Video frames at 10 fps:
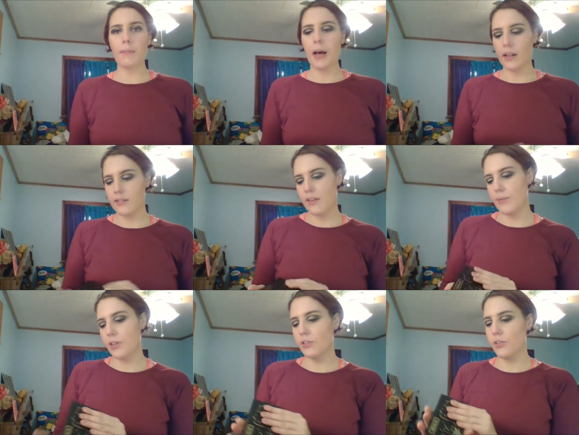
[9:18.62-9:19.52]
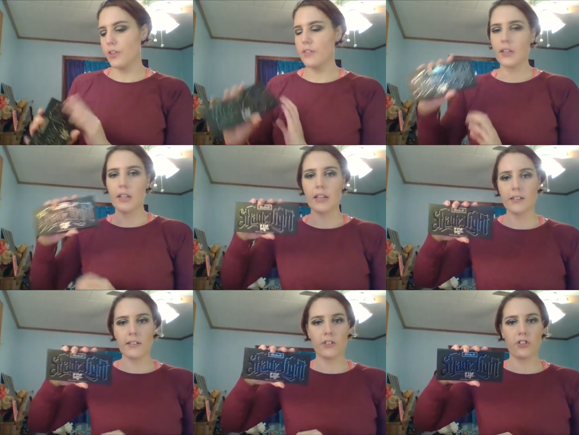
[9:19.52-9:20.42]
the palettes I've been using recently
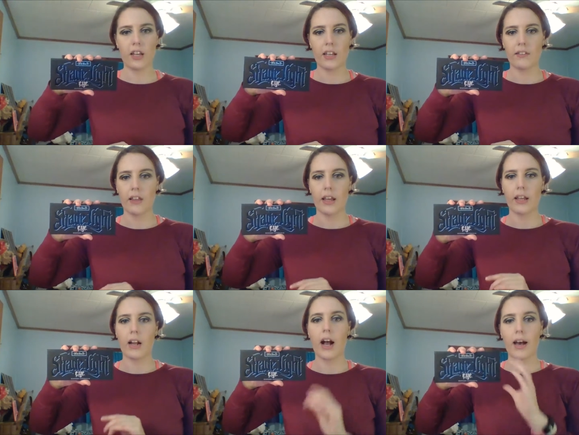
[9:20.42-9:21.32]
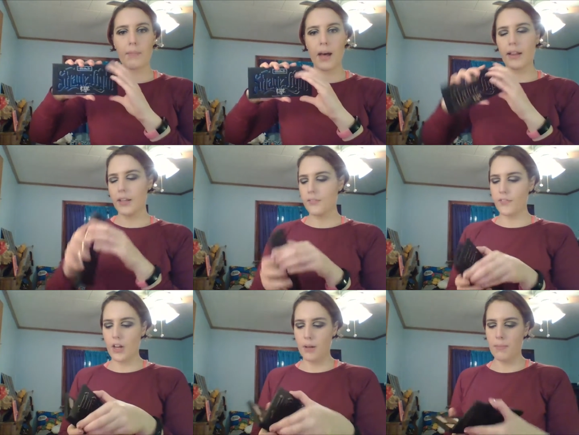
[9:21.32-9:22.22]
is the Shade and Light Eye Palette
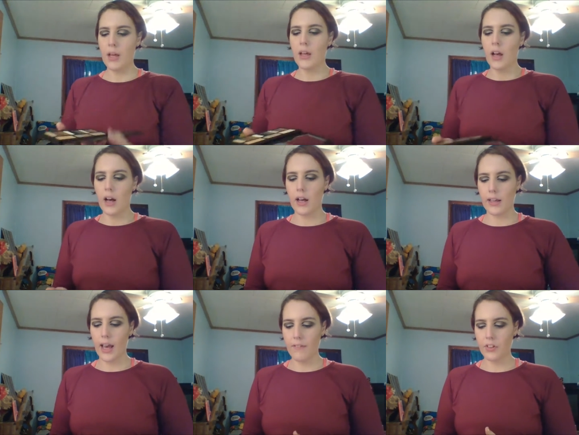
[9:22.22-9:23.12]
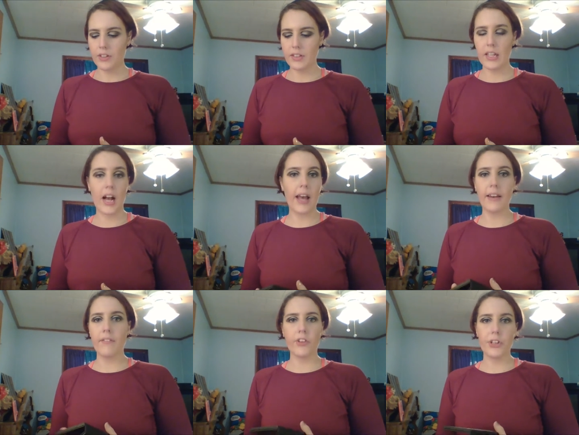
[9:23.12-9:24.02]
from Kat Von D. I had
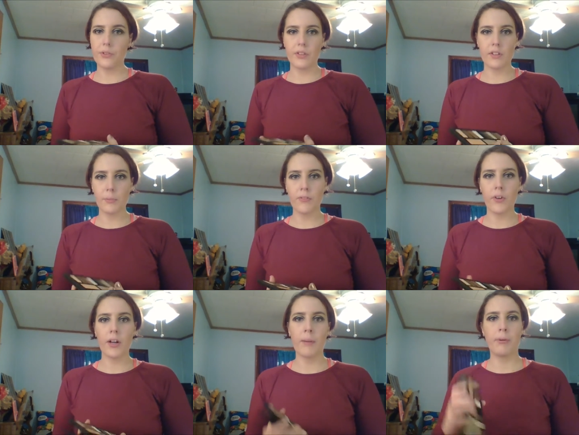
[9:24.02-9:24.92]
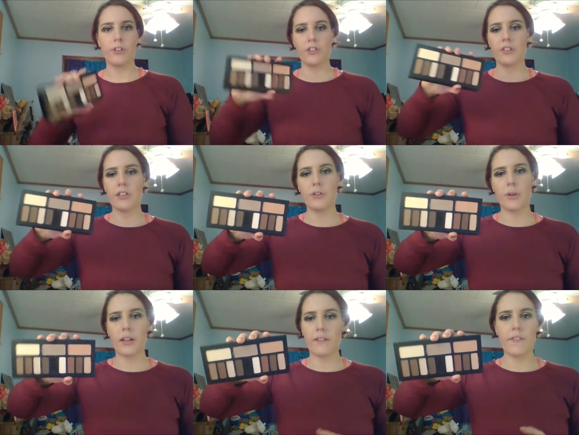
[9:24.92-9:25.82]
never used this before, and I purchased it
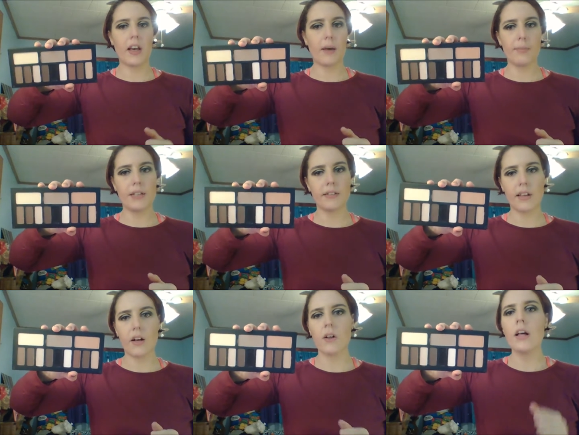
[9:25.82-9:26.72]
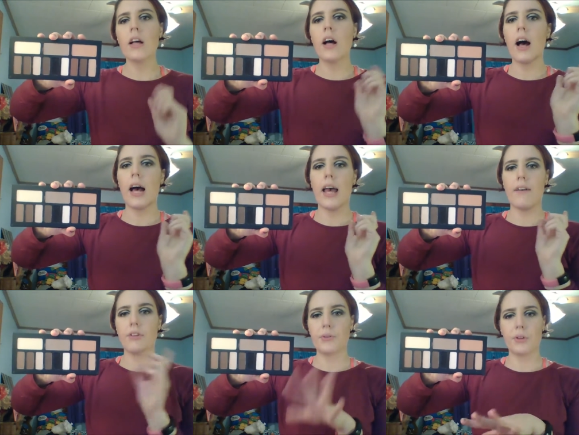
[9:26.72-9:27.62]
during the VIB sale. I
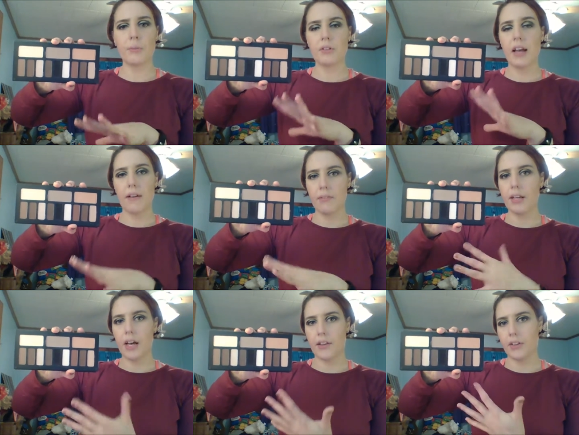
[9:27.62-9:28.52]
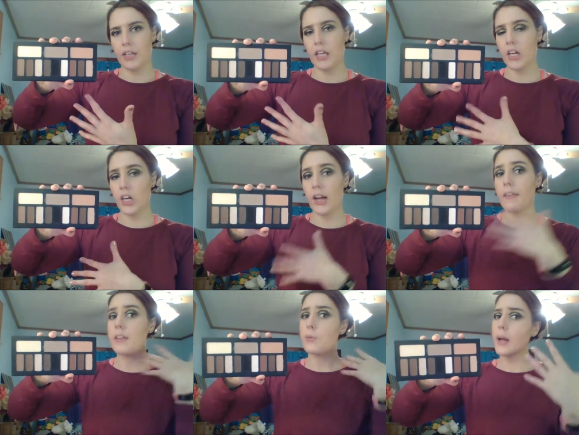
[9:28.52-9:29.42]
have used almost every color in here,
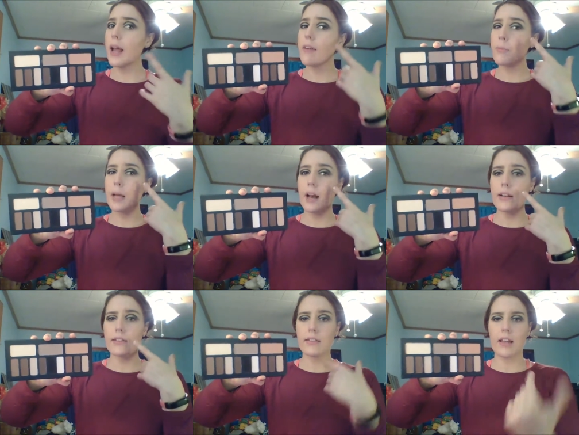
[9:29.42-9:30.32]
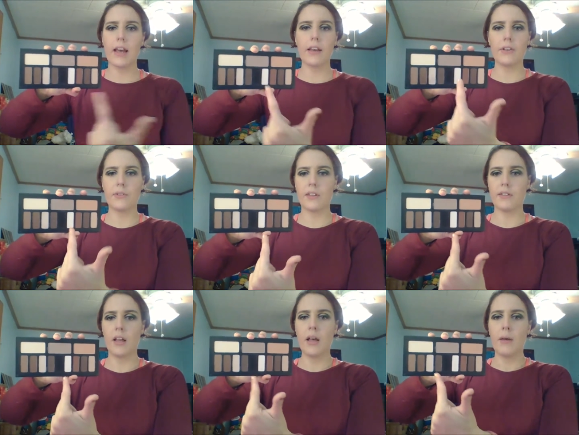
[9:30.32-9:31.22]
and it's what I have on my eyes today. I use
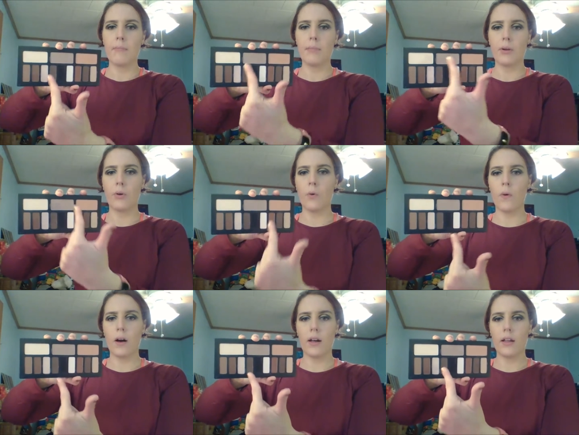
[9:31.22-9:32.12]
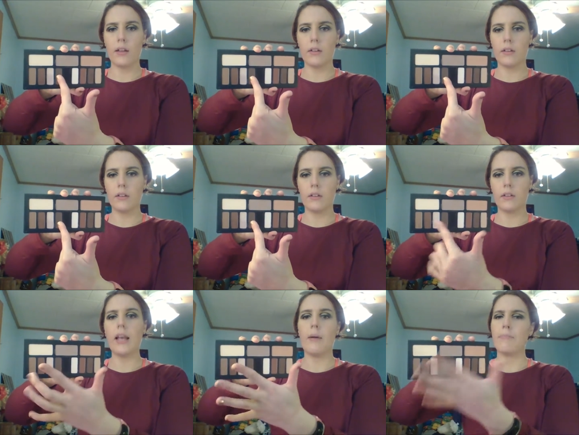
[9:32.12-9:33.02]
this middle quad.
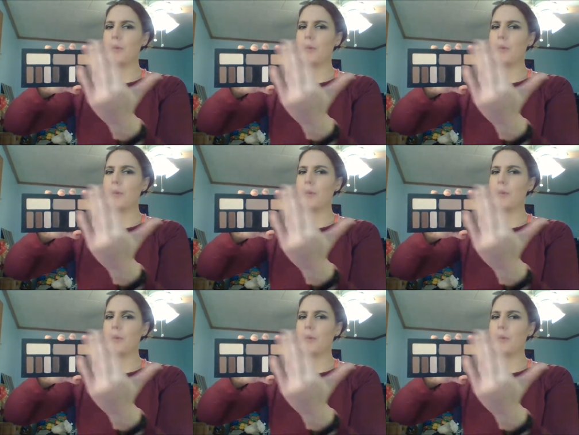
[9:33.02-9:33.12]
I